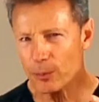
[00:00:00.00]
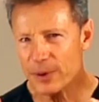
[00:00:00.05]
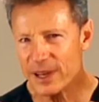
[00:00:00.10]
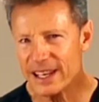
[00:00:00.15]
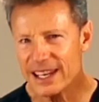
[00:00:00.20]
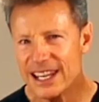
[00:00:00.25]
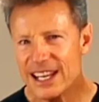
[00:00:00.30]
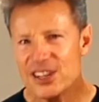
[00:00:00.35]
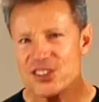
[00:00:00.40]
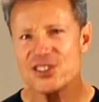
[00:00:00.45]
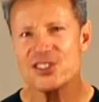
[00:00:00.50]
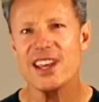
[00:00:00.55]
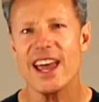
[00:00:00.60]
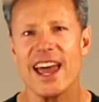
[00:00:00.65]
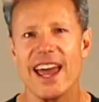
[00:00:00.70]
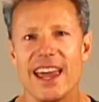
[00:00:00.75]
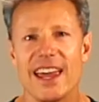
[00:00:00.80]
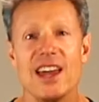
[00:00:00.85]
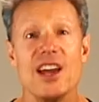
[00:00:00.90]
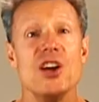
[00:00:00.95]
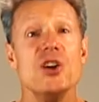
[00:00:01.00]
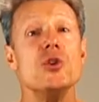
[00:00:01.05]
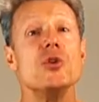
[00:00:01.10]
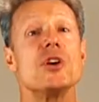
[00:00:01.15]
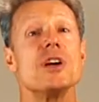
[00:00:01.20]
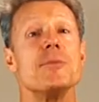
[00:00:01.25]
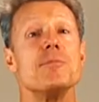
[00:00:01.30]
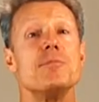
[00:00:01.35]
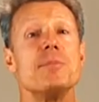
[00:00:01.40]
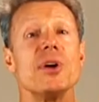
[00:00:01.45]
bit each day, you
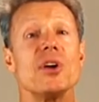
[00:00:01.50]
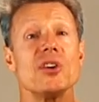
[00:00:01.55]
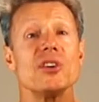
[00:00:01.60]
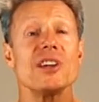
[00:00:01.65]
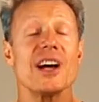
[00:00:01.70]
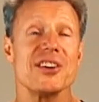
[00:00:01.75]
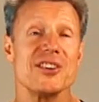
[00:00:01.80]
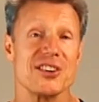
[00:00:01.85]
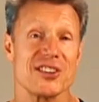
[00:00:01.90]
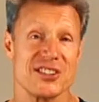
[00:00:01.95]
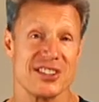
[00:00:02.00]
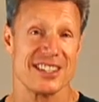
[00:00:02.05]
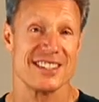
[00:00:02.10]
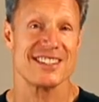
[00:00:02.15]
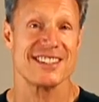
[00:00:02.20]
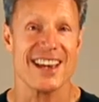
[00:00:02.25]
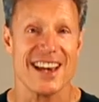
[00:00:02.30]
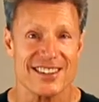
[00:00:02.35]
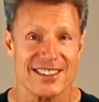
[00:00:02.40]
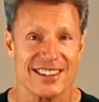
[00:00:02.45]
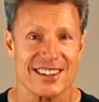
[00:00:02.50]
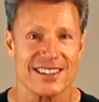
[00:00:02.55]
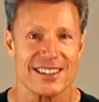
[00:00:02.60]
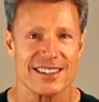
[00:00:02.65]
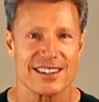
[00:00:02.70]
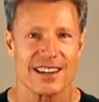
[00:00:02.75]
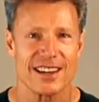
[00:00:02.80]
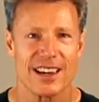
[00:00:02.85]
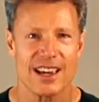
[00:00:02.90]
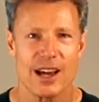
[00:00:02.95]
can build on your
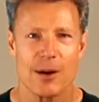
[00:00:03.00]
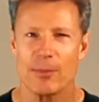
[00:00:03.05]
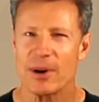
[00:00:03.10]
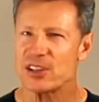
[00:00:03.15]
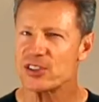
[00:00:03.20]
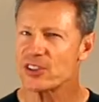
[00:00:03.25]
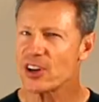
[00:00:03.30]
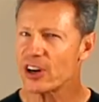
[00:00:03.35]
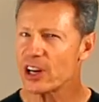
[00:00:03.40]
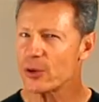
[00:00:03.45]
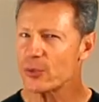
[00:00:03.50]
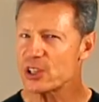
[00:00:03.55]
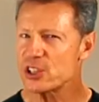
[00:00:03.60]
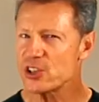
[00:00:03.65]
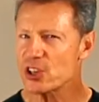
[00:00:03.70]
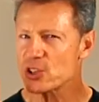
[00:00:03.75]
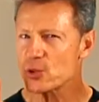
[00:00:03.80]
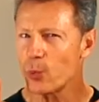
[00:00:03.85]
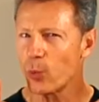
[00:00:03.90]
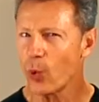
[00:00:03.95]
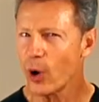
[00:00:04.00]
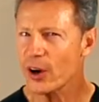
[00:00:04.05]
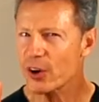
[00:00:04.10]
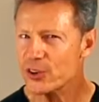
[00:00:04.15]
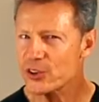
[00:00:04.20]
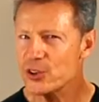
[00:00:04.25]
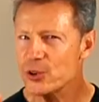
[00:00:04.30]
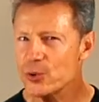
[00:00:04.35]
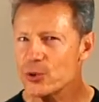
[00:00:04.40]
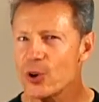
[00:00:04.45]
successes. By starting with just one
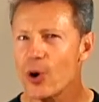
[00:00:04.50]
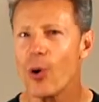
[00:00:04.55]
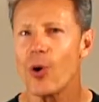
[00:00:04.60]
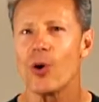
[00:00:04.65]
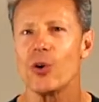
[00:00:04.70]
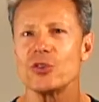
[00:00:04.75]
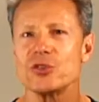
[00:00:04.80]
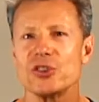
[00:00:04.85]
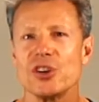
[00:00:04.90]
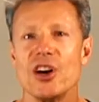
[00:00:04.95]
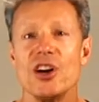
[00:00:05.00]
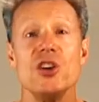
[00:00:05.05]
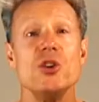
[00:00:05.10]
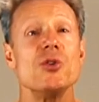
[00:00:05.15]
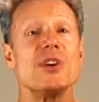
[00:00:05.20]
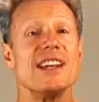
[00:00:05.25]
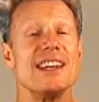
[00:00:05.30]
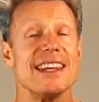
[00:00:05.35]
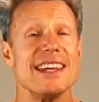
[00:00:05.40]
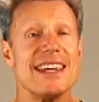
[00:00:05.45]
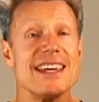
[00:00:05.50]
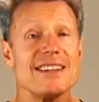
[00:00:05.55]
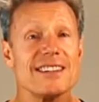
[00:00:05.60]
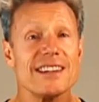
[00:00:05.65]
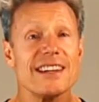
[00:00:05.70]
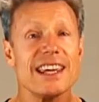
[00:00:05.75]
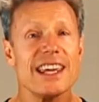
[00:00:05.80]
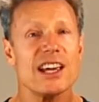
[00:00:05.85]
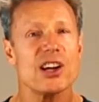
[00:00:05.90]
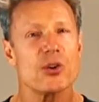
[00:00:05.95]
or two goals, you can
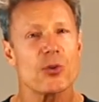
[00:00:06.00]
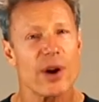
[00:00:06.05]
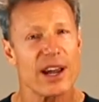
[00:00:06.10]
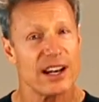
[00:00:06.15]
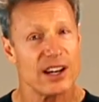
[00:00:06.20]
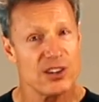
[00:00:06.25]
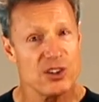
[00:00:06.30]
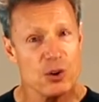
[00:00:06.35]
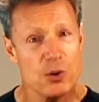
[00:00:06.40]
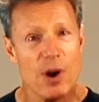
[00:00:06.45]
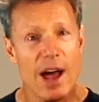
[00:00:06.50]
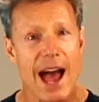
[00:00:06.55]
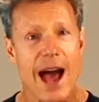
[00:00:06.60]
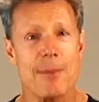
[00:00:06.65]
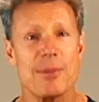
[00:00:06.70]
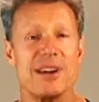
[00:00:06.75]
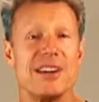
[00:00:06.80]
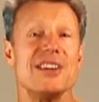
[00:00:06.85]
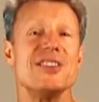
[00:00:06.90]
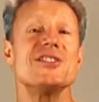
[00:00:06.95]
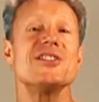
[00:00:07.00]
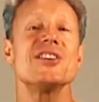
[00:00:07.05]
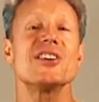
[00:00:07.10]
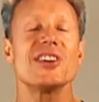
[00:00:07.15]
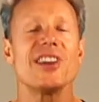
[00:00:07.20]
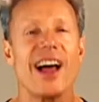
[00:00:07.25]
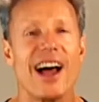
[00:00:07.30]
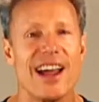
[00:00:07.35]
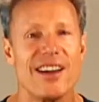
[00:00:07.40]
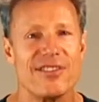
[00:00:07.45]
easily ingrain a new habit into
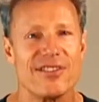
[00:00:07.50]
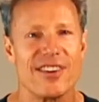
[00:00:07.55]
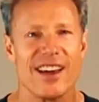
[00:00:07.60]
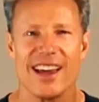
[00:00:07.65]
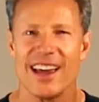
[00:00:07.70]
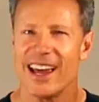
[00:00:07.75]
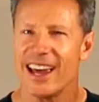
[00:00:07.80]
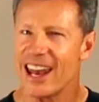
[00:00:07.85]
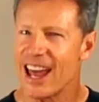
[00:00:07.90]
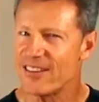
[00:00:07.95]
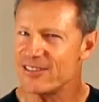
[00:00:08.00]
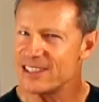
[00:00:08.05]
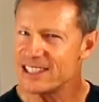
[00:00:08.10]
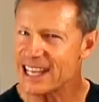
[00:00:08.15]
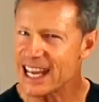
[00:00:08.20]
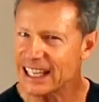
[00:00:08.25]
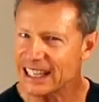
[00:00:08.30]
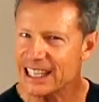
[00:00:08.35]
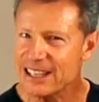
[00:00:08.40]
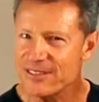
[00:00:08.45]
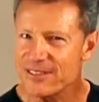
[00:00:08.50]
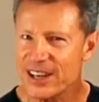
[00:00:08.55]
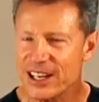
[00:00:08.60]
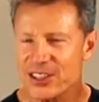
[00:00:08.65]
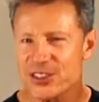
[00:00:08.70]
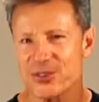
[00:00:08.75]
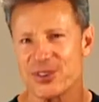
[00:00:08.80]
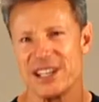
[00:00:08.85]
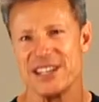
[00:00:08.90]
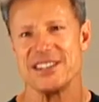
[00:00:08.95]
your life and have daily
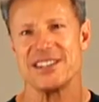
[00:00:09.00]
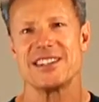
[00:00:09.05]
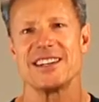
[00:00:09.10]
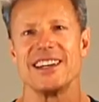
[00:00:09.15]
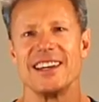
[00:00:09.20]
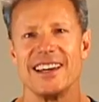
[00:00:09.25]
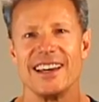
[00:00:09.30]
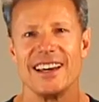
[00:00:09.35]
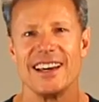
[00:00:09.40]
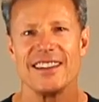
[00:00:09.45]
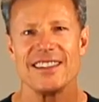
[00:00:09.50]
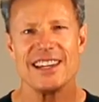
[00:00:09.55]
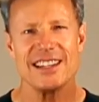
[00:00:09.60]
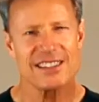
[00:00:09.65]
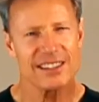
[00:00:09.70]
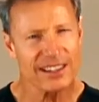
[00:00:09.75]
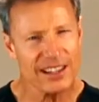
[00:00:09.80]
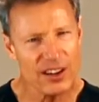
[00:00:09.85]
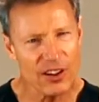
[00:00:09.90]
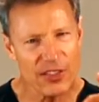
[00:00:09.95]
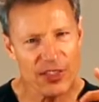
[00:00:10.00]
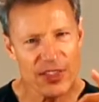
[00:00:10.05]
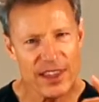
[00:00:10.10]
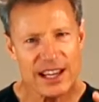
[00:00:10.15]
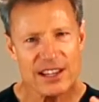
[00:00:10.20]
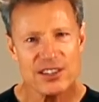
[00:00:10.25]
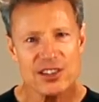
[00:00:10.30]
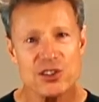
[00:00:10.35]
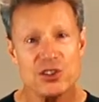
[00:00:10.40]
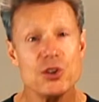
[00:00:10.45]
victories. These little
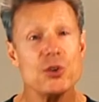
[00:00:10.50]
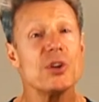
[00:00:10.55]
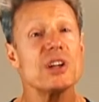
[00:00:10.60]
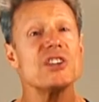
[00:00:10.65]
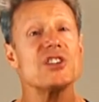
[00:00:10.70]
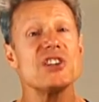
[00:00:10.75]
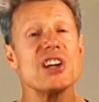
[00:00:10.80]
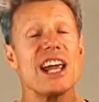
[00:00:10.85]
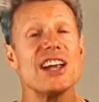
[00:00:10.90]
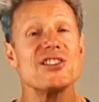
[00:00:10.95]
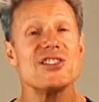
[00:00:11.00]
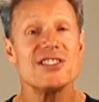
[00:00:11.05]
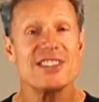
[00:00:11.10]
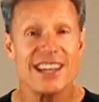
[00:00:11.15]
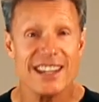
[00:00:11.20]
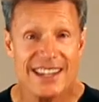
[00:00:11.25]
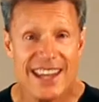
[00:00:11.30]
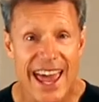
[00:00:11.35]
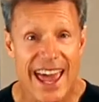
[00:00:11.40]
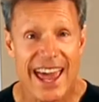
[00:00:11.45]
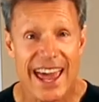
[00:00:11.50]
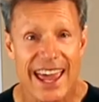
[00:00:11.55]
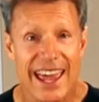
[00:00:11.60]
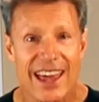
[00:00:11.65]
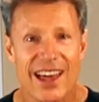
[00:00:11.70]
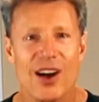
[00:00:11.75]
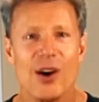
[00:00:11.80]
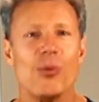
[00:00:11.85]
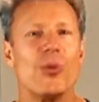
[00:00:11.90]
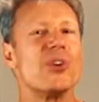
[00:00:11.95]
things that you can change
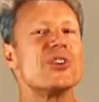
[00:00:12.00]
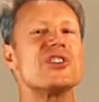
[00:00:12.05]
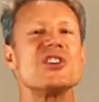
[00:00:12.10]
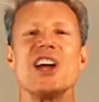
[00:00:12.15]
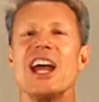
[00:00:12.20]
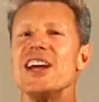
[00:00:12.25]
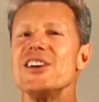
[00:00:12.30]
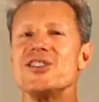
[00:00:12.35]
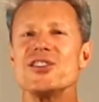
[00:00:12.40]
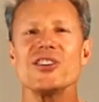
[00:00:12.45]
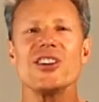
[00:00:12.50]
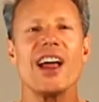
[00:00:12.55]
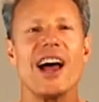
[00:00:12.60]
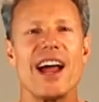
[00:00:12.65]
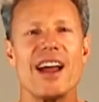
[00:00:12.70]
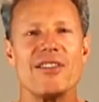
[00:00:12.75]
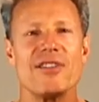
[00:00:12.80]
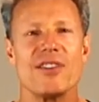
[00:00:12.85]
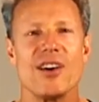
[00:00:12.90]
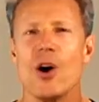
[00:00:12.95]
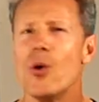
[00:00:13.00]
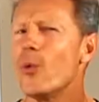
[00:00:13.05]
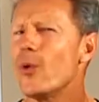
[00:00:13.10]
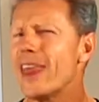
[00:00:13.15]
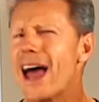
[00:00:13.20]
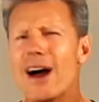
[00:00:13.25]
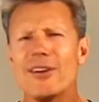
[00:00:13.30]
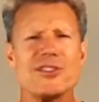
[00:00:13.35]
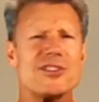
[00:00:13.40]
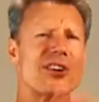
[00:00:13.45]
today will change your life
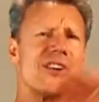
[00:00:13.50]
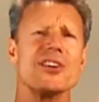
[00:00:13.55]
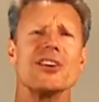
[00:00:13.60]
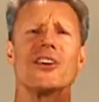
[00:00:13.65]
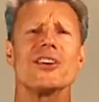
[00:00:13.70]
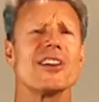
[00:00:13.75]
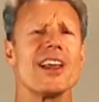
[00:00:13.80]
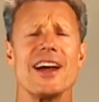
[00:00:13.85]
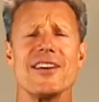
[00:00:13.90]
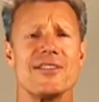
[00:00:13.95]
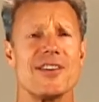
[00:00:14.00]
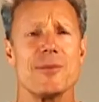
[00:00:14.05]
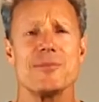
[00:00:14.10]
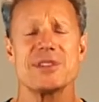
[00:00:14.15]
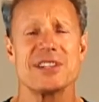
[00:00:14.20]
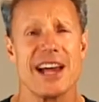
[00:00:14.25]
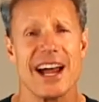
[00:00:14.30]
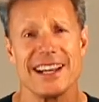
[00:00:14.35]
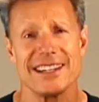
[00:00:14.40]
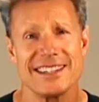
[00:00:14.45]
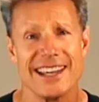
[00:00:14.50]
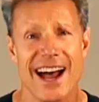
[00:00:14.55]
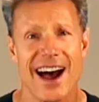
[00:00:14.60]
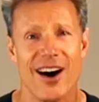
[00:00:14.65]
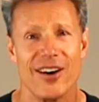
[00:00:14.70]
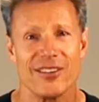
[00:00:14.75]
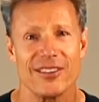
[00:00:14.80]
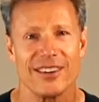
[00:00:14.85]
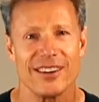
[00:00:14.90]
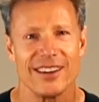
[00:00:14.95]
without turning your life upside
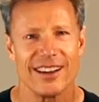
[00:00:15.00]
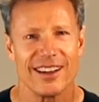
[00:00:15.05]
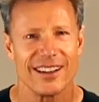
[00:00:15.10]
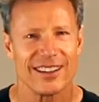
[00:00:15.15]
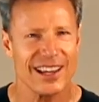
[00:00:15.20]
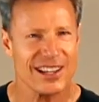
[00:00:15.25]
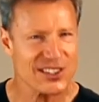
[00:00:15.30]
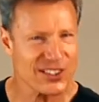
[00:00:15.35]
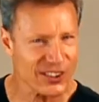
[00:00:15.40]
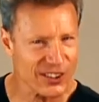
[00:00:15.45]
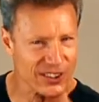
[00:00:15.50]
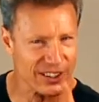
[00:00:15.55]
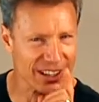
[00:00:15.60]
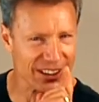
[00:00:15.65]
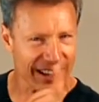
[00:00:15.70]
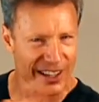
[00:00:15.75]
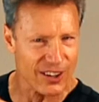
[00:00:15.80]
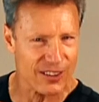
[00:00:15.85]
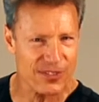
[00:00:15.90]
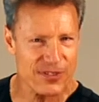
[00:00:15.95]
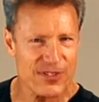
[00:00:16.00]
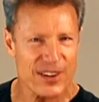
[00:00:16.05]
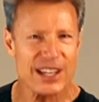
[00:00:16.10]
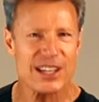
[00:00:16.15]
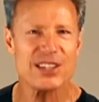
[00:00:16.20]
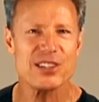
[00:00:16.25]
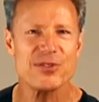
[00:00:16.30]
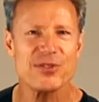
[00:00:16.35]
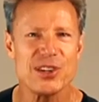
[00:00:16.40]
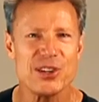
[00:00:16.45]
down. Let's learn a little
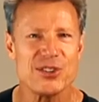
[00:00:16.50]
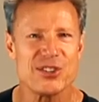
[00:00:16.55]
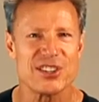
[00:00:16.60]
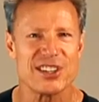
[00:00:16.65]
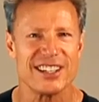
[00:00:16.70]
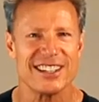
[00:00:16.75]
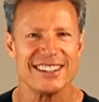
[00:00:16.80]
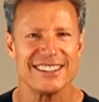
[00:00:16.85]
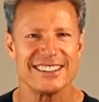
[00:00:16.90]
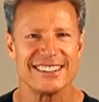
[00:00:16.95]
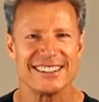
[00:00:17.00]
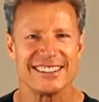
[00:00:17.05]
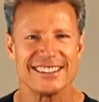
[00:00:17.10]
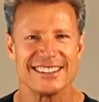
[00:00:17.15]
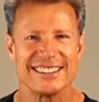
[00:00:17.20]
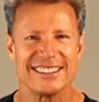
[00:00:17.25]
fitness fusion.